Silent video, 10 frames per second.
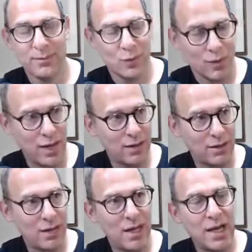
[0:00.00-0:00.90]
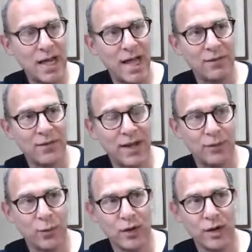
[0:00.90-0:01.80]
Okay. And
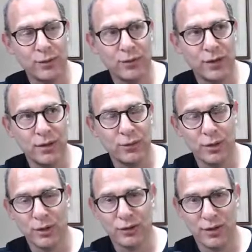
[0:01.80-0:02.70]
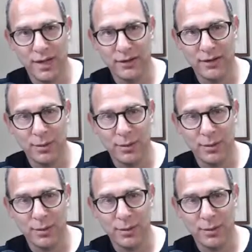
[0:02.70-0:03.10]
fast forward 100 years, what do you want your legacy to